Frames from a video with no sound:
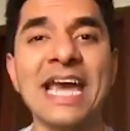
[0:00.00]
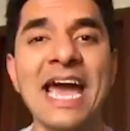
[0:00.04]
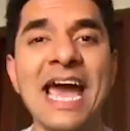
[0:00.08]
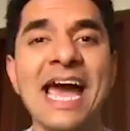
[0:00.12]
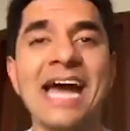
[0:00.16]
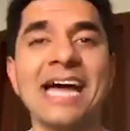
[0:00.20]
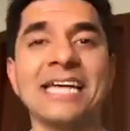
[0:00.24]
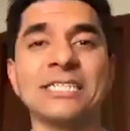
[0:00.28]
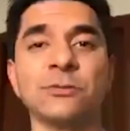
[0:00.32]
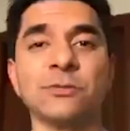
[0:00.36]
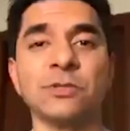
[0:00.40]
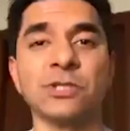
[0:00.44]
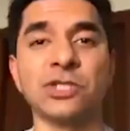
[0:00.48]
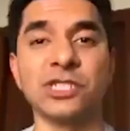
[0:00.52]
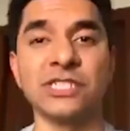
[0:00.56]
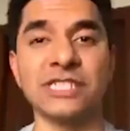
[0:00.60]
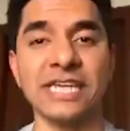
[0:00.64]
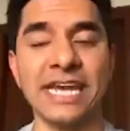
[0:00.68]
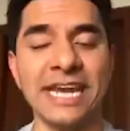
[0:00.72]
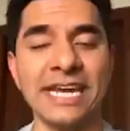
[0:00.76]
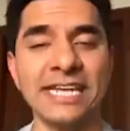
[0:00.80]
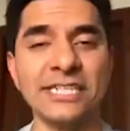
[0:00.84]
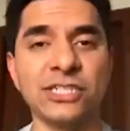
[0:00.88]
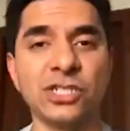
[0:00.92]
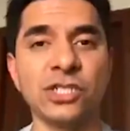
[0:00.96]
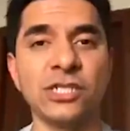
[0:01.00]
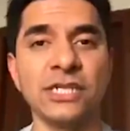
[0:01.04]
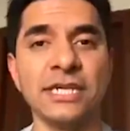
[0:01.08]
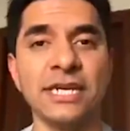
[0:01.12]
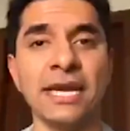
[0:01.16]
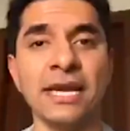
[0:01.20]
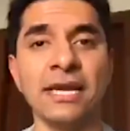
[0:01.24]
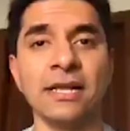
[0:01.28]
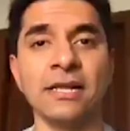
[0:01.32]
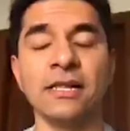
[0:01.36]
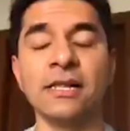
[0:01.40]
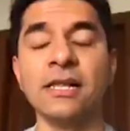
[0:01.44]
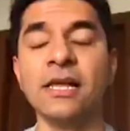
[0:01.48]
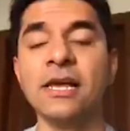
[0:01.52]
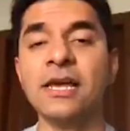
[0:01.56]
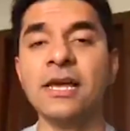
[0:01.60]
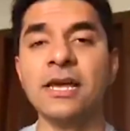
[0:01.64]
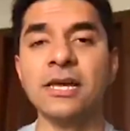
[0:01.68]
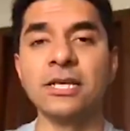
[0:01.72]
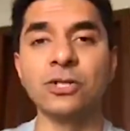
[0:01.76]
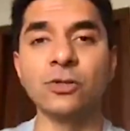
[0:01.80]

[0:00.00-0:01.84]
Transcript: has, which is HDL,